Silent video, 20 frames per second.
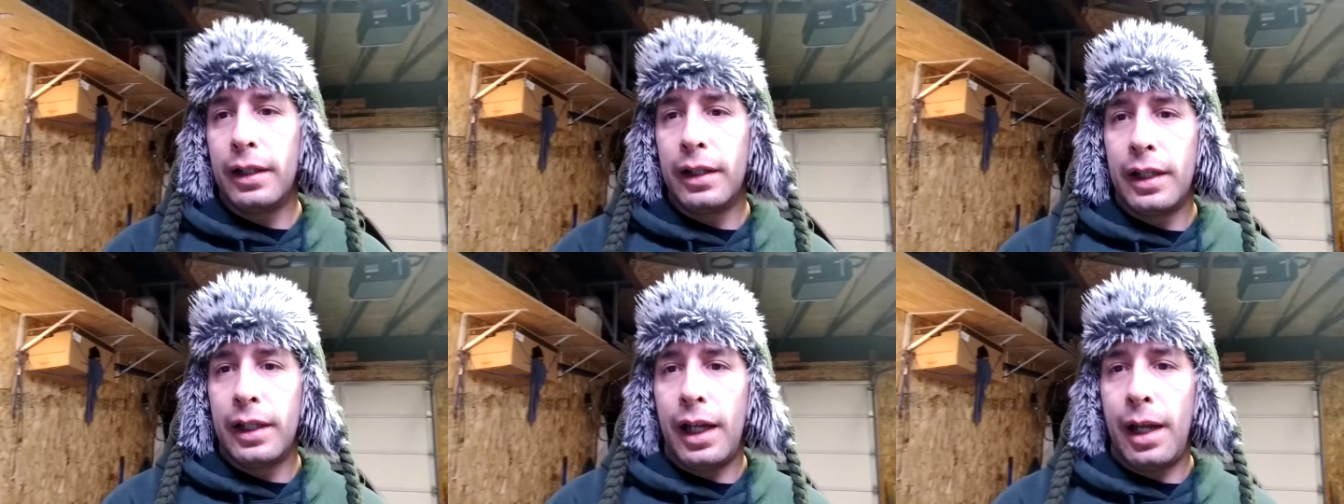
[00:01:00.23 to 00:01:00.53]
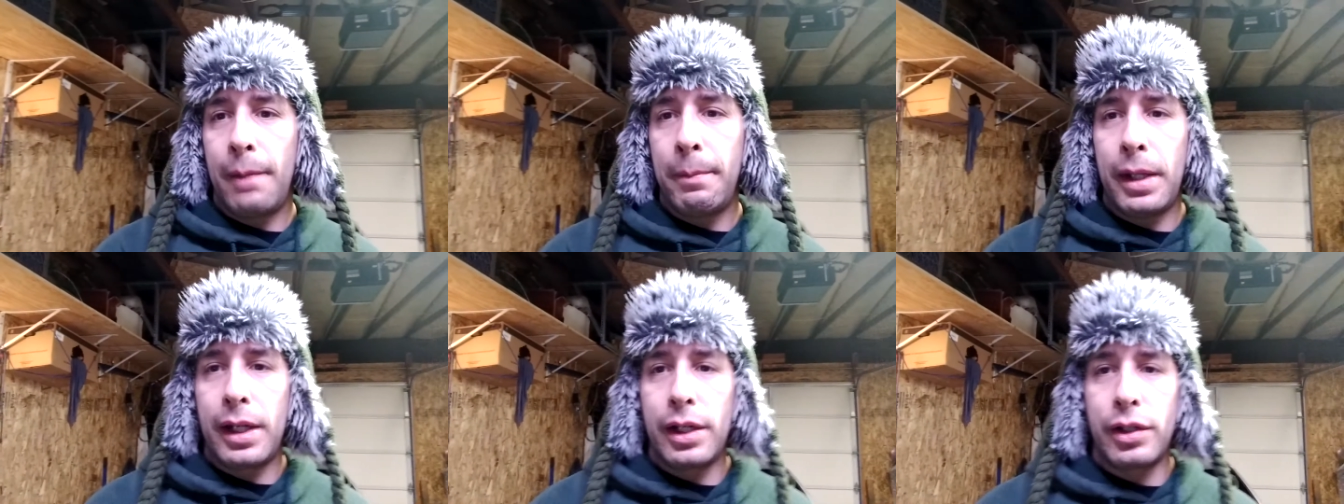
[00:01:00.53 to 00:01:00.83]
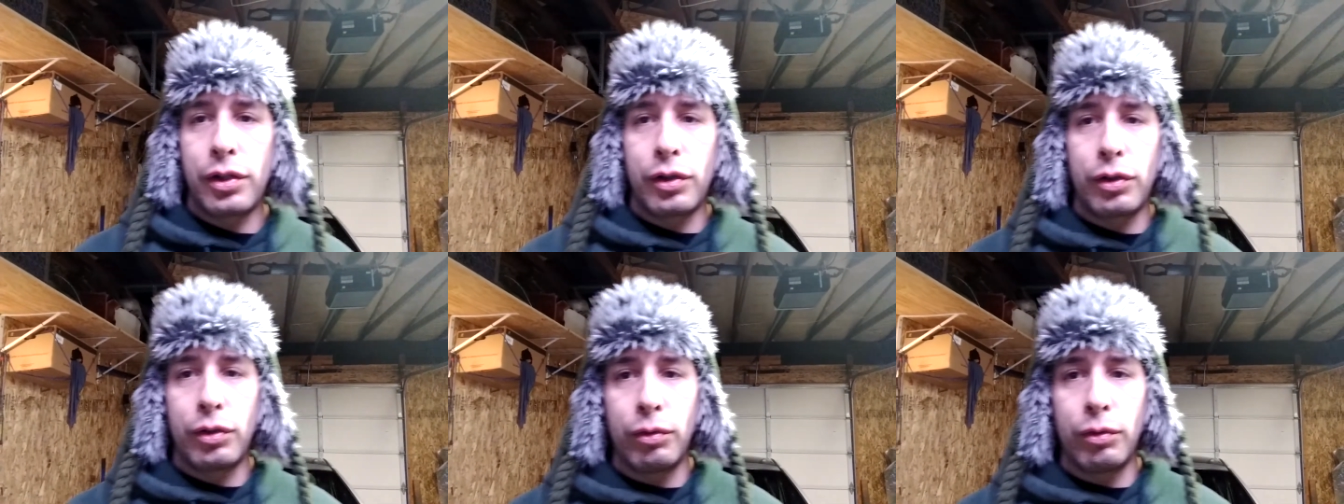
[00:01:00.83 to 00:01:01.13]
I
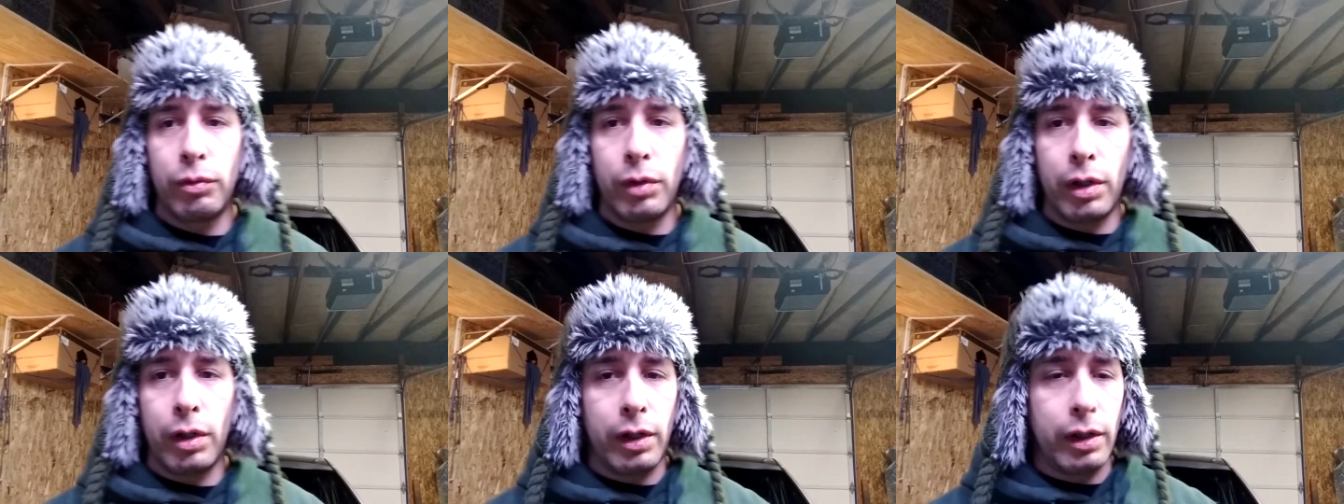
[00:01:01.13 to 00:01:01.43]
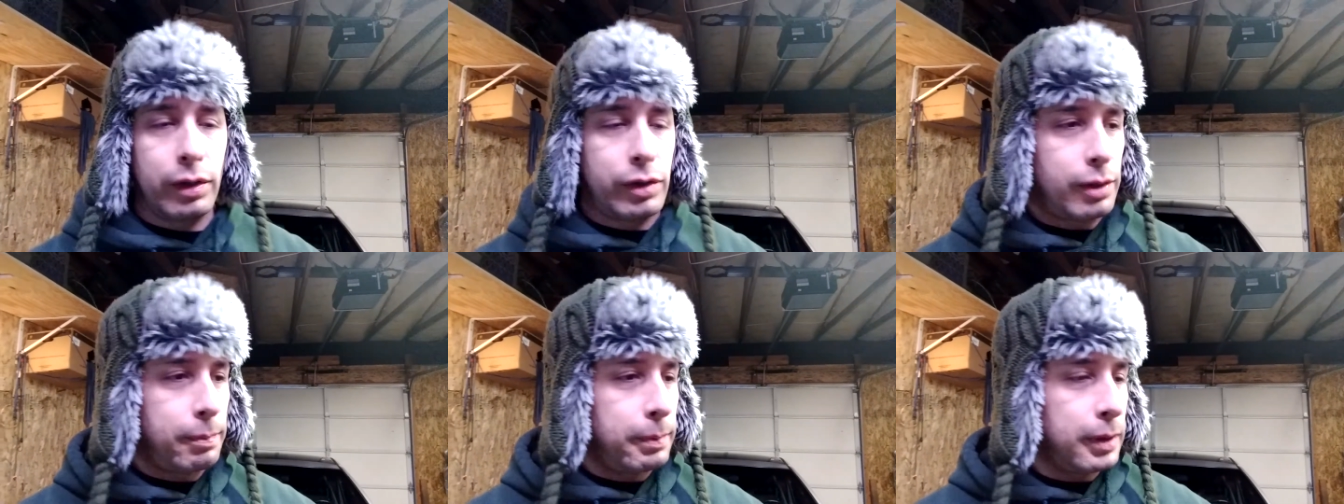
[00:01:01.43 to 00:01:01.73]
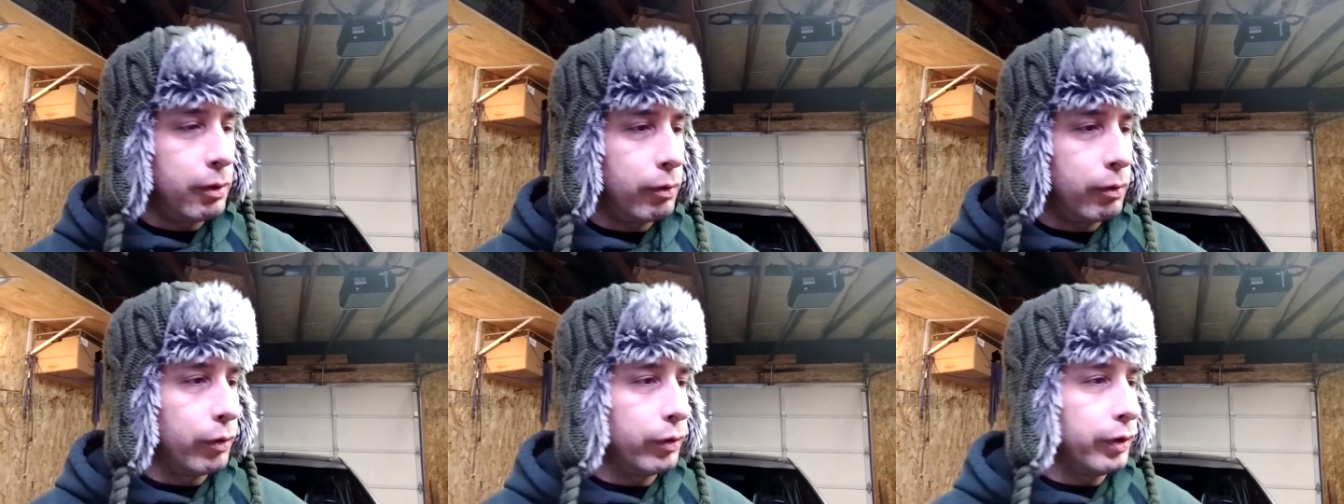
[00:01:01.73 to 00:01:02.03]
managed to uh, just be
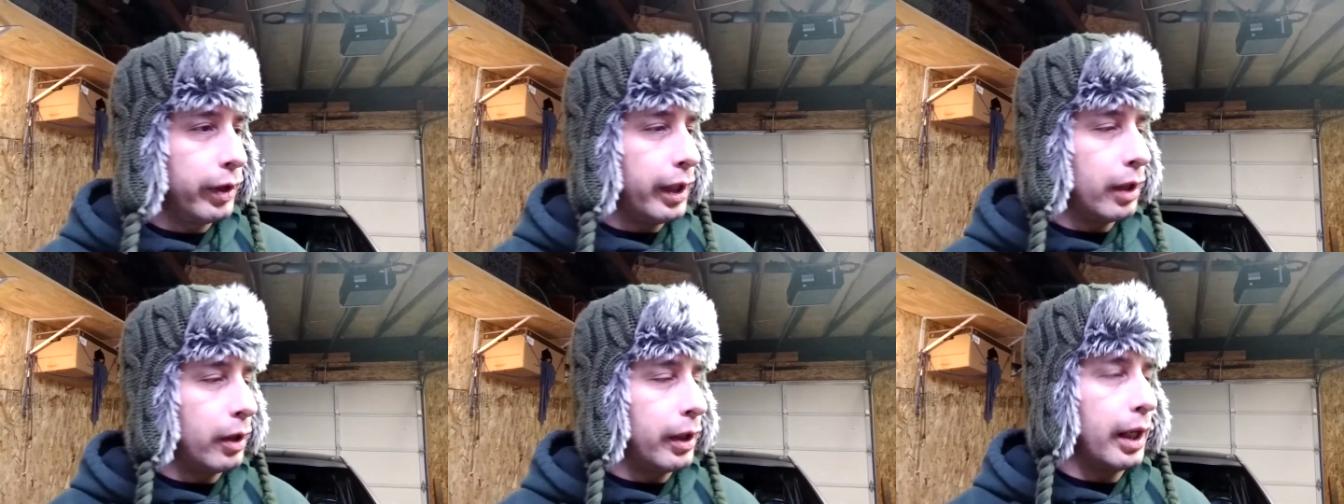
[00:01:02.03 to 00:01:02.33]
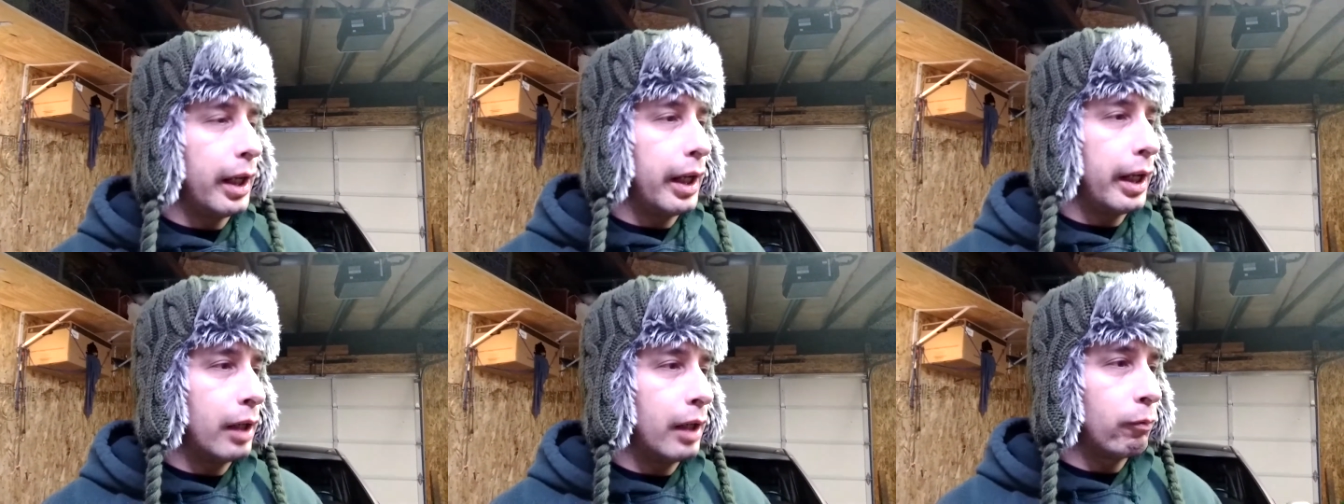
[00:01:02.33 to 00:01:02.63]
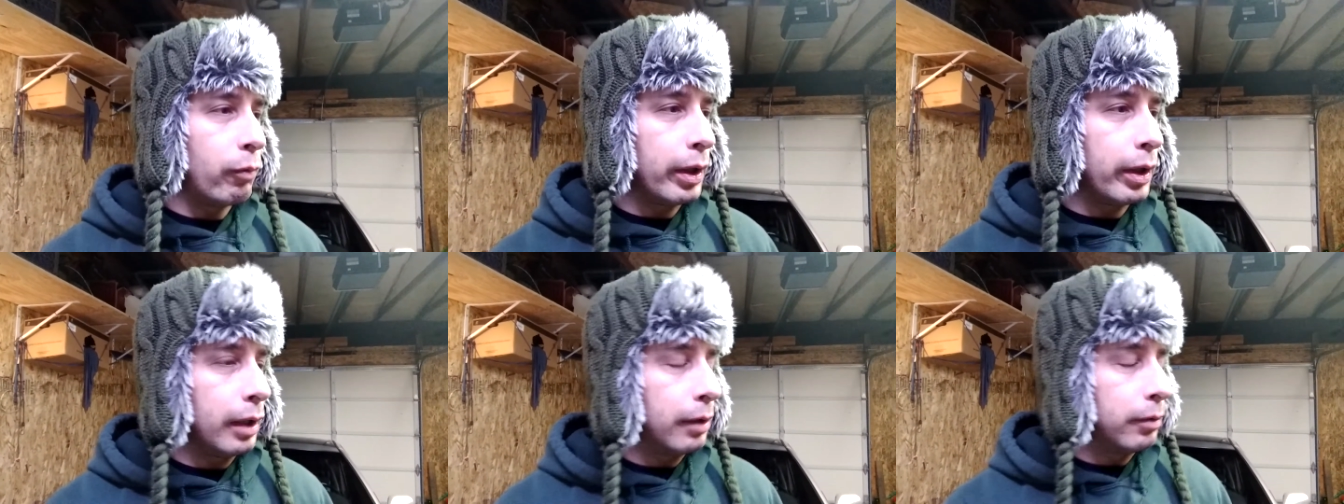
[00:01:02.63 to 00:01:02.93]
cruising the internet and
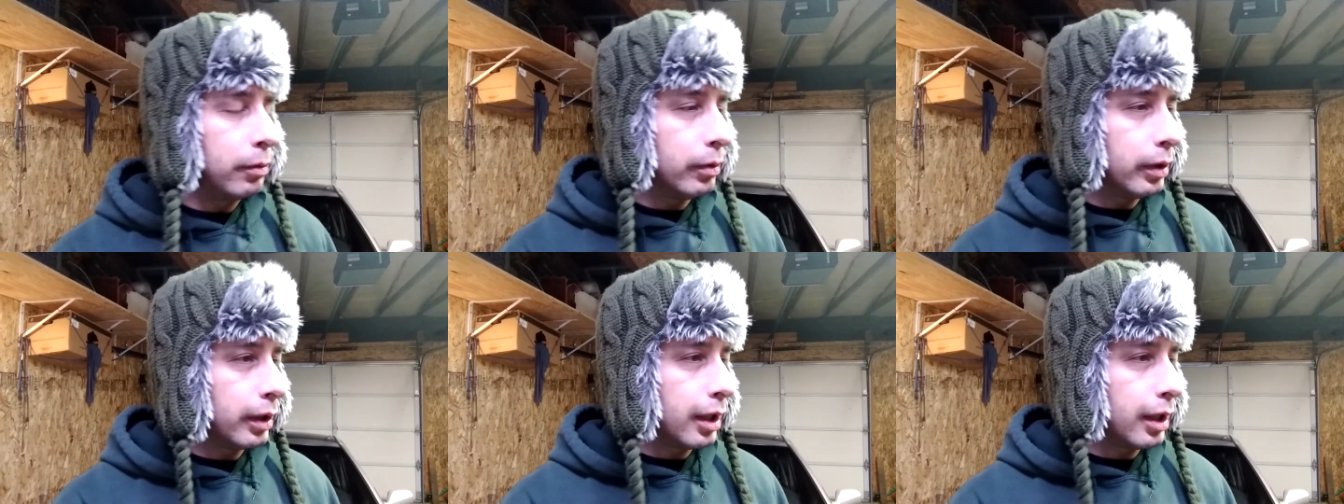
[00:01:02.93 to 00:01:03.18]
run into a